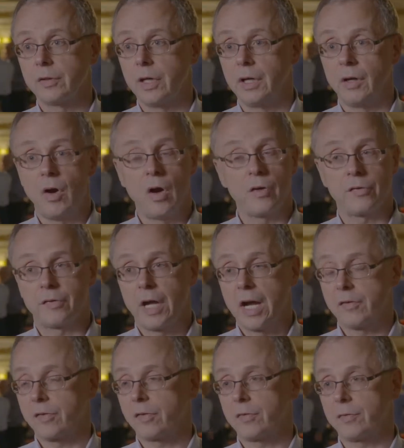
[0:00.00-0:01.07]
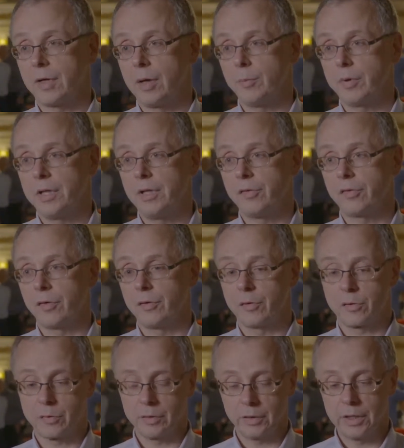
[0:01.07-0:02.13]
all sizes of companies, so
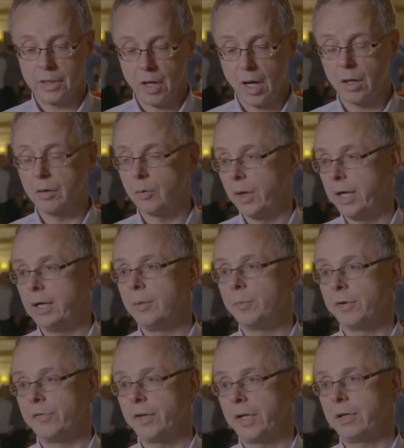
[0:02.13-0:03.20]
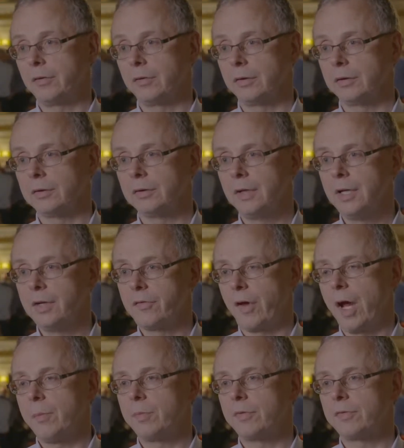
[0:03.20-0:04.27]
there's really not any particular
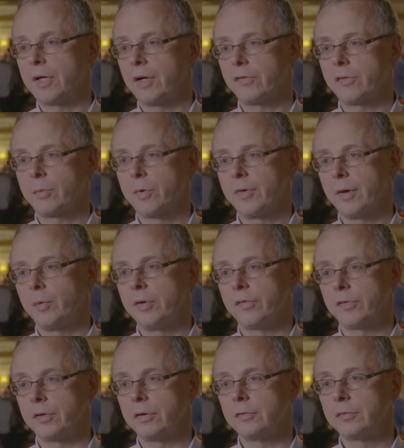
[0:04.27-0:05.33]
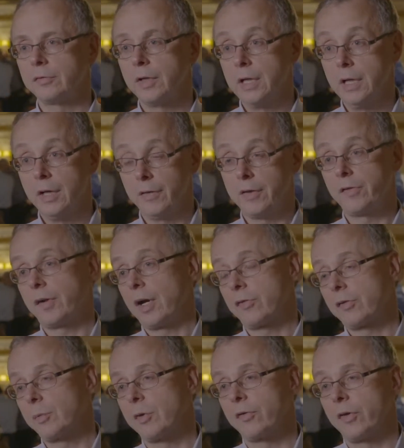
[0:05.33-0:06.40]
type of customer that we serve. These
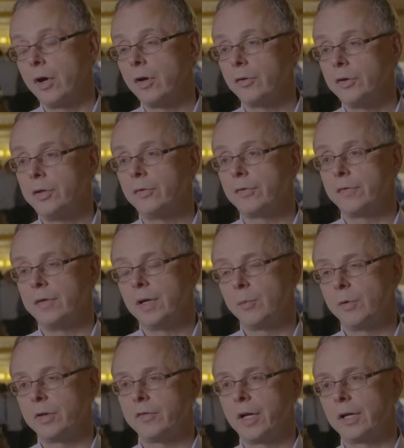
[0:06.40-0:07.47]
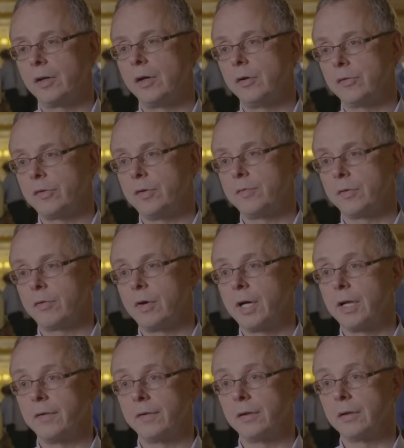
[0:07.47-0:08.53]
customers all use VMware technology for
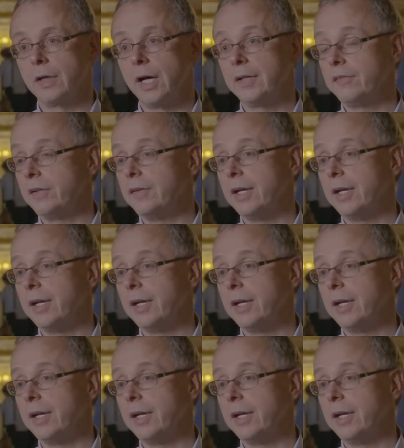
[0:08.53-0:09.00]
running their IT